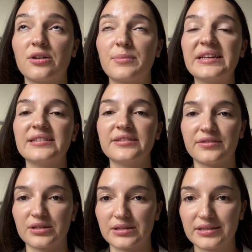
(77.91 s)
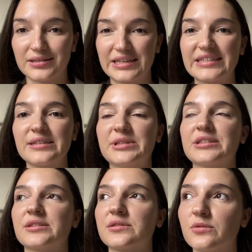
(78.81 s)
are many different Destiny
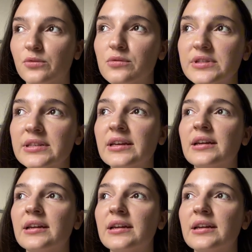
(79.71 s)
Matrix schools.